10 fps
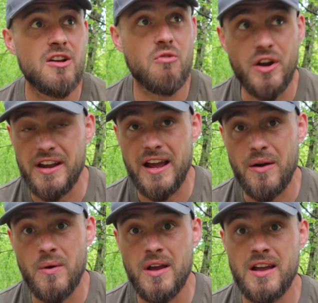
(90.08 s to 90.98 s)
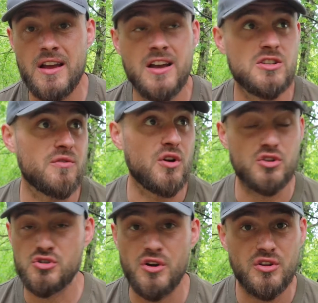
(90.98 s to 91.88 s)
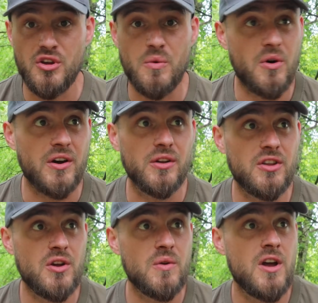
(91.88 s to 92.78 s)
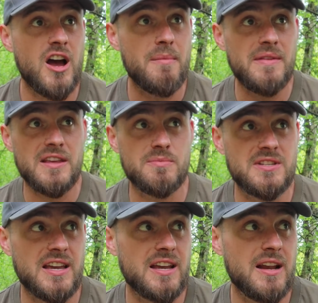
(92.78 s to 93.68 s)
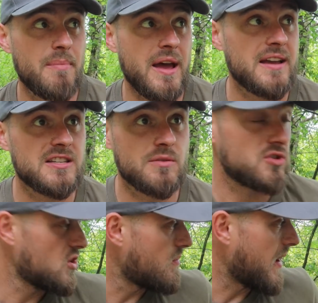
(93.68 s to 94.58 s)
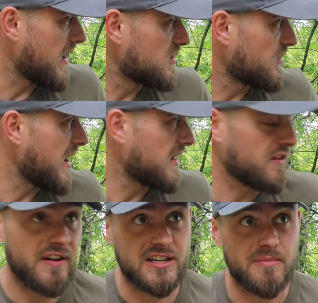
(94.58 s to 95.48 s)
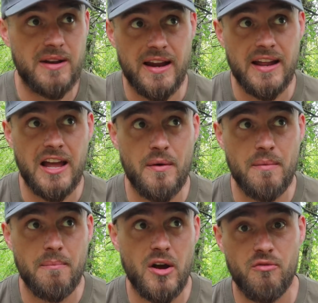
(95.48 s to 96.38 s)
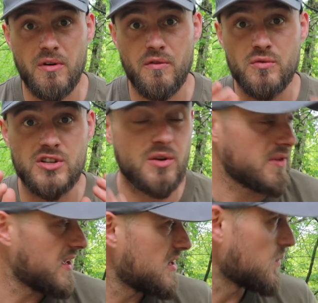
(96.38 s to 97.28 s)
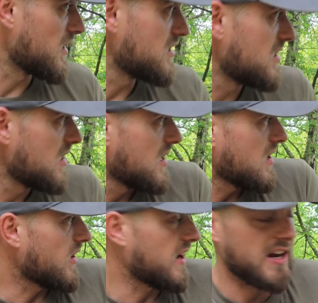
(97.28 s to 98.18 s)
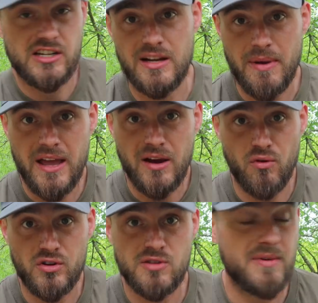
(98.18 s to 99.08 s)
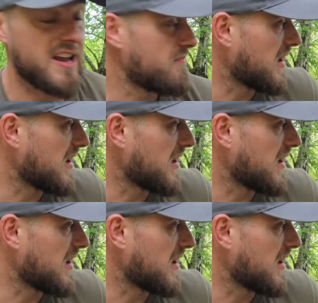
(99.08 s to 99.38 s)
right now. So I've got to try and do what I've got to do. I'm in these particular pegs. There was 2 pegs free. I had the flexibility to go in both, but I've also, with these ones, I can actually ping a rod to my left